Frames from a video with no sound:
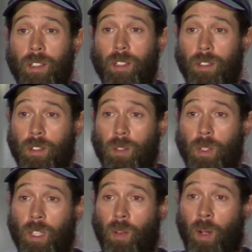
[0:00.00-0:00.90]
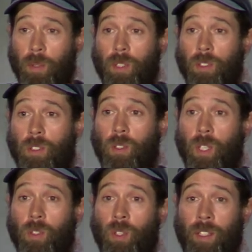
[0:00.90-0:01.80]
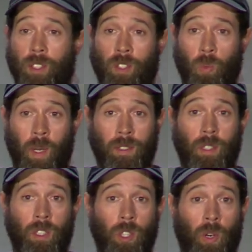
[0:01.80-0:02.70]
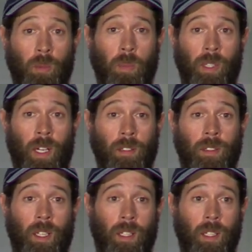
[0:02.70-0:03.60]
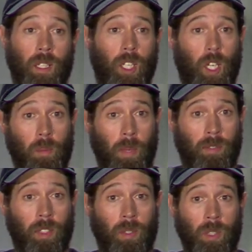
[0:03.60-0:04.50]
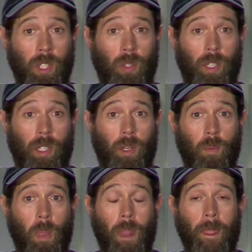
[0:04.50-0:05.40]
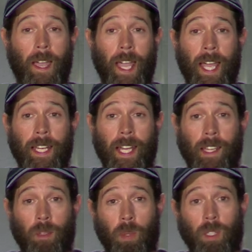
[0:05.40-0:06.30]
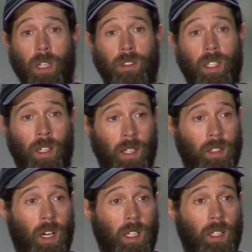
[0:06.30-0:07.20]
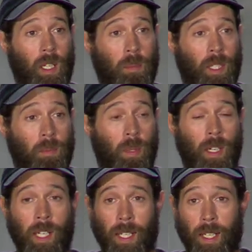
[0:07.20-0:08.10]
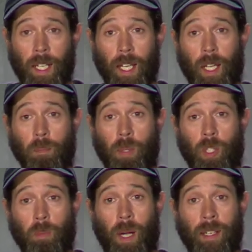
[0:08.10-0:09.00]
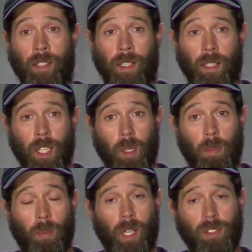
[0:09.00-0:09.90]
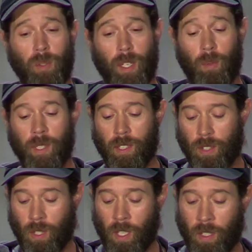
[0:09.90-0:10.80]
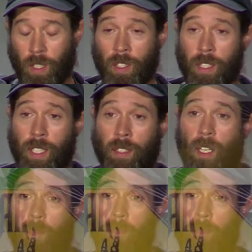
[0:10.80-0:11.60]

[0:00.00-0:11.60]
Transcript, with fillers: the studio. I was the studio director at the Western New York Book Arts Center in Buffalo, New York. And at the Book Arts Center, I taught letterpress printing and bookbinding, but we also had a really strong earned income